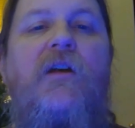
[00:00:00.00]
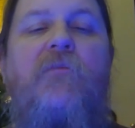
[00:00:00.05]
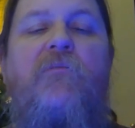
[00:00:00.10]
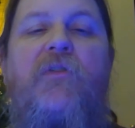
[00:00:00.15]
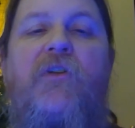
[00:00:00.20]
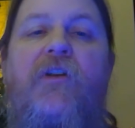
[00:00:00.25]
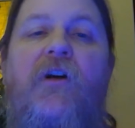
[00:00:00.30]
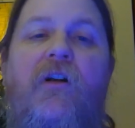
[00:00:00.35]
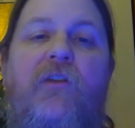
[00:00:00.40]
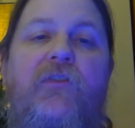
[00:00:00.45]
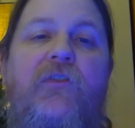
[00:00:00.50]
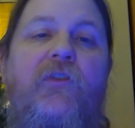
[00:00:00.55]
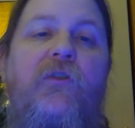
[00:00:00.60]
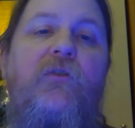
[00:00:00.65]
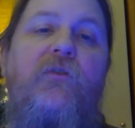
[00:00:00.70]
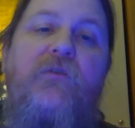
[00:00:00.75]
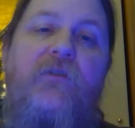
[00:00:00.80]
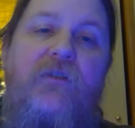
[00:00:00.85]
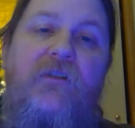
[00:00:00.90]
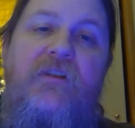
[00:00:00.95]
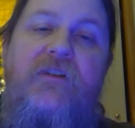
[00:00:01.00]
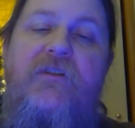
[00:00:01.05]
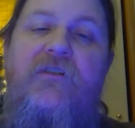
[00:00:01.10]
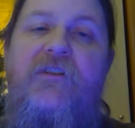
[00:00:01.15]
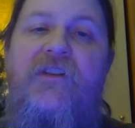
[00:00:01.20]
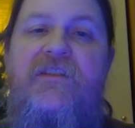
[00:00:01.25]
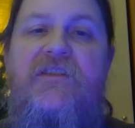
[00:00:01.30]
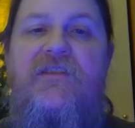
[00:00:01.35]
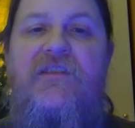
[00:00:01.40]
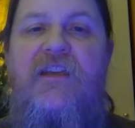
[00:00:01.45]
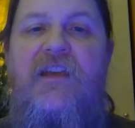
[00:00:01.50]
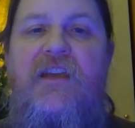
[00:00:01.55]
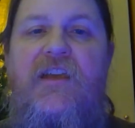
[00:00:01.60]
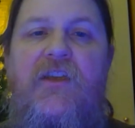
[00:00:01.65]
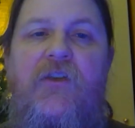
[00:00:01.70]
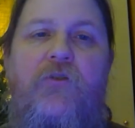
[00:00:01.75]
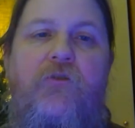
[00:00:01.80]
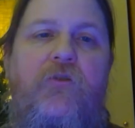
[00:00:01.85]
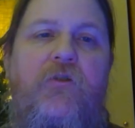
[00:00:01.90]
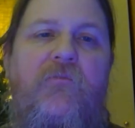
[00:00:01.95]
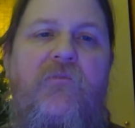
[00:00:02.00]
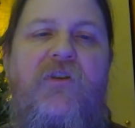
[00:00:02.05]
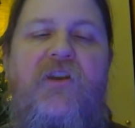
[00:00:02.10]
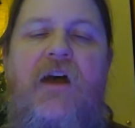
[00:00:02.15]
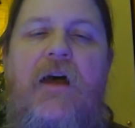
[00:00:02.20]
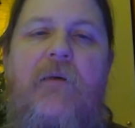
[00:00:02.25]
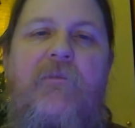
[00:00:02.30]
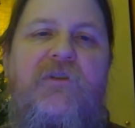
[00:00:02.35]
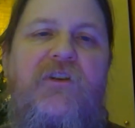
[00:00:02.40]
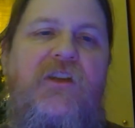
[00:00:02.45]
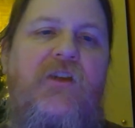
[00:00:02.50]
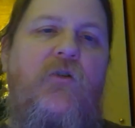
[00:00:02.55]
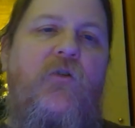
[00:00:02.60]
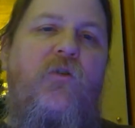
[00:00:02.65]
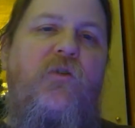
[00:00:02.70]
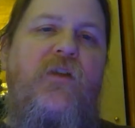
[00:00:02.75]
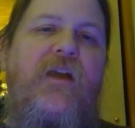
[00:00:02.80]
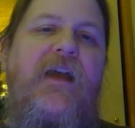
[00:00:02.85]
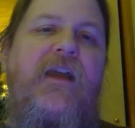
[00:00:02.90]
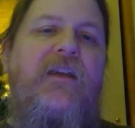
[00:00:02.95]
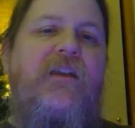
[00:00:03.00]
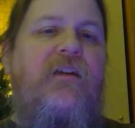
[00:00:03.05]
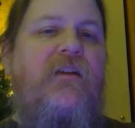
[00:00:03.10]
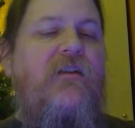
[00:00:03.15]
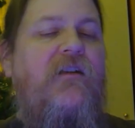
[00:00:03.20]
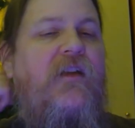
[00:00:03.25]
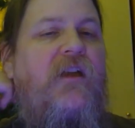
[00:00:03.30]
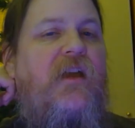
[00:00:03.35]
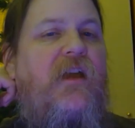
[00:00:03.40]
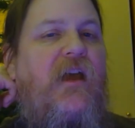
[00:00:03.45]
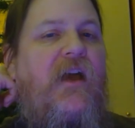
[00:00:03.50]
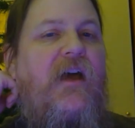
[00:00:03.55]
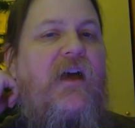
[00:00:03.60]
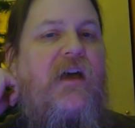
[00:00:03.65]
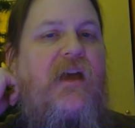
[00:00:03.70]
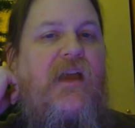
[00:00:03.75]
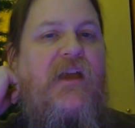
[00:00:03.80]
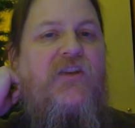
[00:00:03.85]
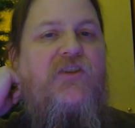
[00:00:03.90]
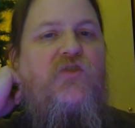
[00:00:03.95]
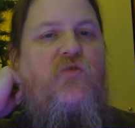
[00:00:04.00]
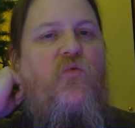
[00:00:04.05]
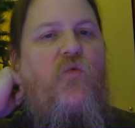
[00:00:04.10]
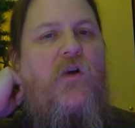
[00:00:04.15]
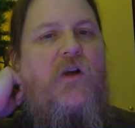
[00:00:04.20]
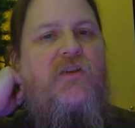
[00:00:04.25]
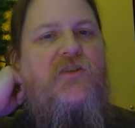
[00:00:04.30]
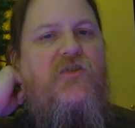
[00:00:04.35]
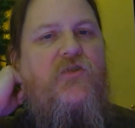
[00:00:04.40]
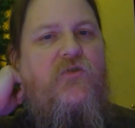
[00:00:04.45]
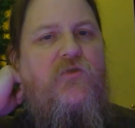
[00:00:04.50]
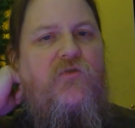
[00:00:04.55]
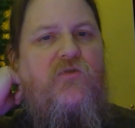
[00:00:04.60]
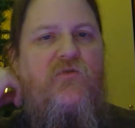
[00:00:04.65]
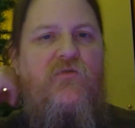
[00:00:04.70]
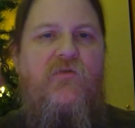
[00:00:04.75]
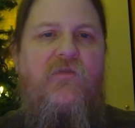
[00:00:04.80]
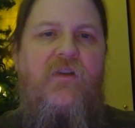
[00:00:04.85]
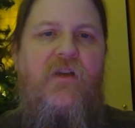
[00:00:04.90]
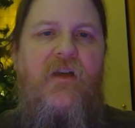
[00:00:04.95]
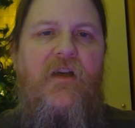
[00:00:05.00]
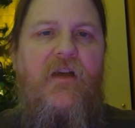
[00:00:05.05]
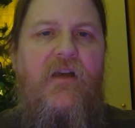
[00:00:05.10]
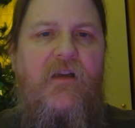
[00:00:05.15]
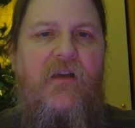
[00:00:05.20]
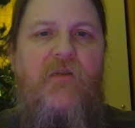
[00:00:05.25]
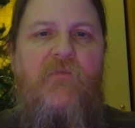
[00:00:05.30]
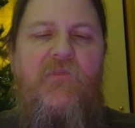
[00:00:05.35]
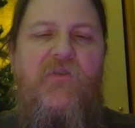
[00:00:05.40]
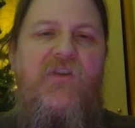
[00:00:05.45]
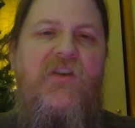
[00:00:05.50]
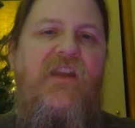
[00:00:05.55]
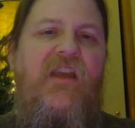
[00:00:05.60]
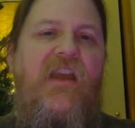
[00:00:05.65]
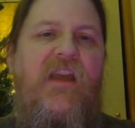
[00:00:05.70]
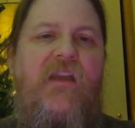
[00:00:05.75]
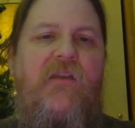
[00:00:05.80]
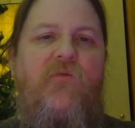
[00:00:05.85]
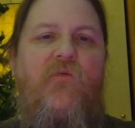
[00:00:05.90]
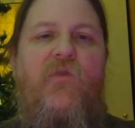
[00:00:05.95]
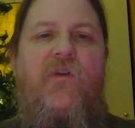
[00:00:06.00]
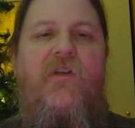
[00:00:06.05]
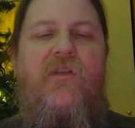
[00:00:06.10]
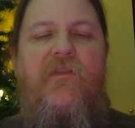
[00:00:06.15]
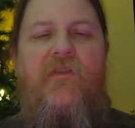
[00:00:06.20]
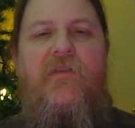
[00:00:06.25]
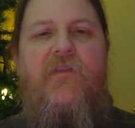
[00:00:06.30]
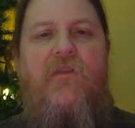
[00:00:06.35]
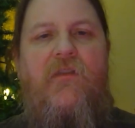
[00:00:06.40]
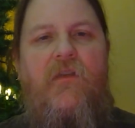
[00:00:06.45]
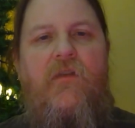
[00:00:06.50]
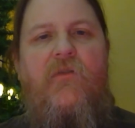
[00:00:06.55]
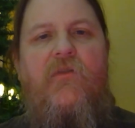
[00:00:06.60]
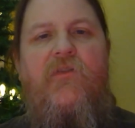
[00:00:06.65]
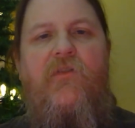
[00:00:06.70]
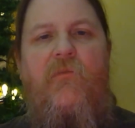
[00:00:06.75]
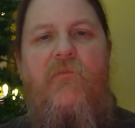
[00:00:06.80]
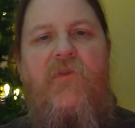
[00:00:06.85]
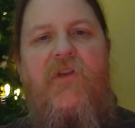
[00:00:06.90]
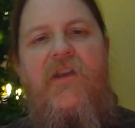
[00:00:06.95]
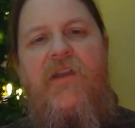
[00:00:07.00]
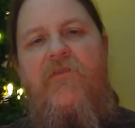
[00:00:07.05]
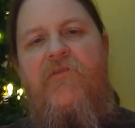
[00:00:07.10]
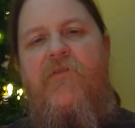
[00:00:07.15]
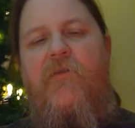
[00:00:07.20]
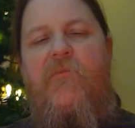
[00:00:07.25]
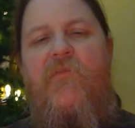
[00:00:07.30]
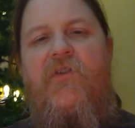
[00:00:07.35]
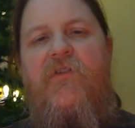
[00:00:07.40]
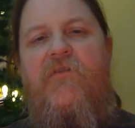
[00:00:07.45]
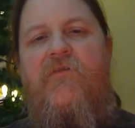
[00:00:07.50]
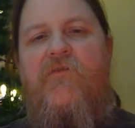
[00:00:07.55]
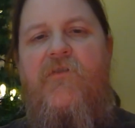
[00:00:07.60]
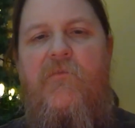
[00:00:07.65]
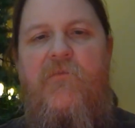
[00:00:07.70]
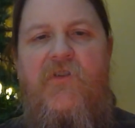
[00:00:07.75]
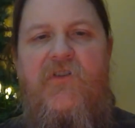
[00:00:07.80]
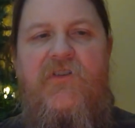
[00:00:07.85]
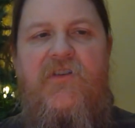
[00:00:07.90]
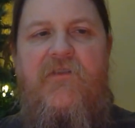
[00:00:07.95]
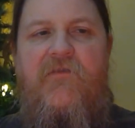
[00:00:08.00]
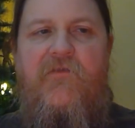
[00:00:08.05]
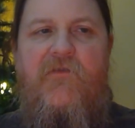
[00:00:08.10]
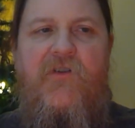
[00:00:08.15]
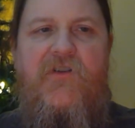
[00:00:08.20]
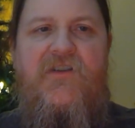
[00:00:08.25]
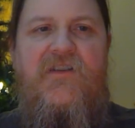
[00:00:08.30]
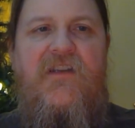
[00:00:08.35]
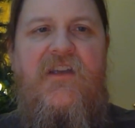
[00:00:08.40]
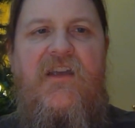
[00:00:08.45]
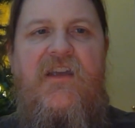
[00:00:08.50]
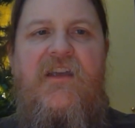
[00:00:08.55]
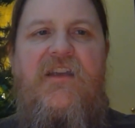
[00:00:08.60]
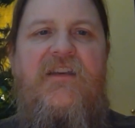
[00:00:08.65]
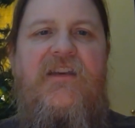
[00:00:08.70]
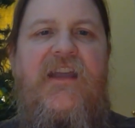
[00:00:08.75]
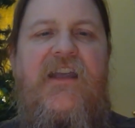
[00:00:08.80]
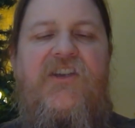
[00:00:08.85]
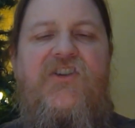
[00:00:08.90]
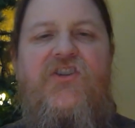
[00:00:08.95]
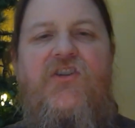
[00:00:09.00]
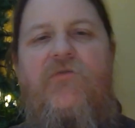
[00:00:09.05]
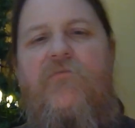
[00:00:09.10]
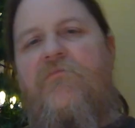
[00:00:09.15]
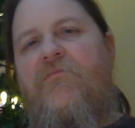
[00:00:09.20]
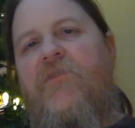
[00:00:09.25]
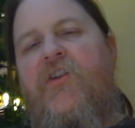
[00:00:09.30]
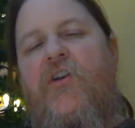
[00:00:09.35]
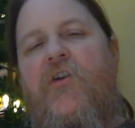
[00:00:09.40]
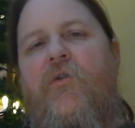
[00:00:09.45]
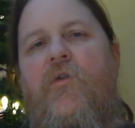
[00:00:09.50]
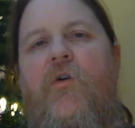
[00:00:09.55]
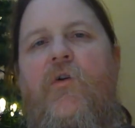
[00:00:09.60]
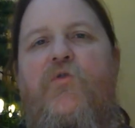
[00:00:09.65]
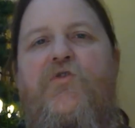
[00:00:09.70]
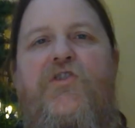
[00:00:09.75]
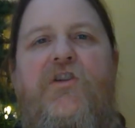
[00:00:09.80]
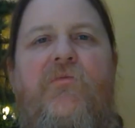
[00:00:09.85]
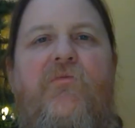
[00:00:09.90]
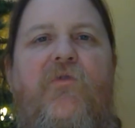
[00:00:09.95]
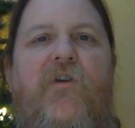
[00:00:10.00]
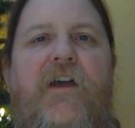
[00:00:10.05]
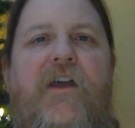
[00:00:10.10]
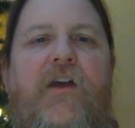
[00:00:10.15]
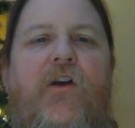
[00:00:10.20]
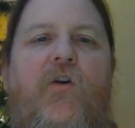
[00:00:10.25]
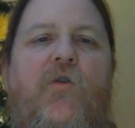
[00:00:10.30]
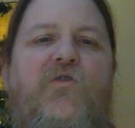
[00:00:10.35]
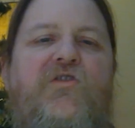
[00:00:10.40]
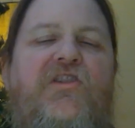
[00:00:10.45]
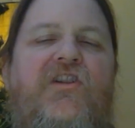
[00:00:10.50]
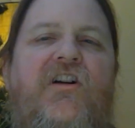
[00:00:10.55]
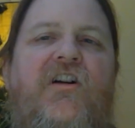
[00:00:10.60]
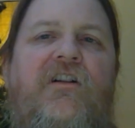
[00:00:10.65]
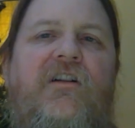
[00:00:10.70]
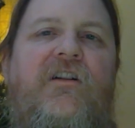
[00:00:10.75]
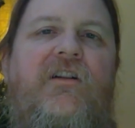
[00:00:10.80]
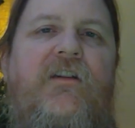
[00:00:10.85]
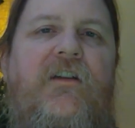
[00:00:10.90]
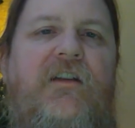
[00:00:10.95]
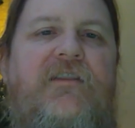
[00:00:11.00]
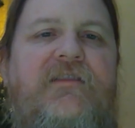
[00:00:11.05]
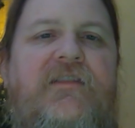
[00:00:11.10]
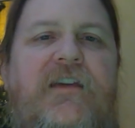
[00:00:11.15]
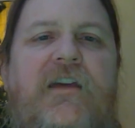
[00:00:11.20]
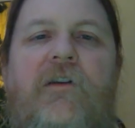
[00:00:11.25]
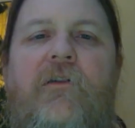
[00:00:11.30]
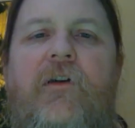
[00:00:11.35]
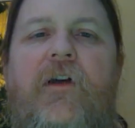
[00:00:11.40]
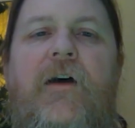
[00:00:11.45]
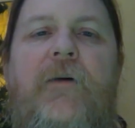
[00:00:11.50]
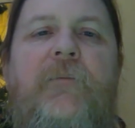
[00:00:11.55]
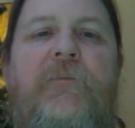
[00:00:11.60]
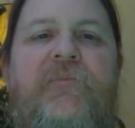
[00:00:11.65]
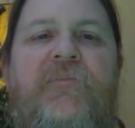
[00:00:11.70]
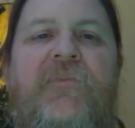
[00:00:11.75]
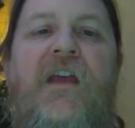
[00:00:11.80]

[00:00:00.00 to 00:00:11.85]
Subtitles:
but also, let's say you're in Menominee or Oneida, and you want to communicate with, somebody from a different nation, Ojibwe, Ho Chunk, etc.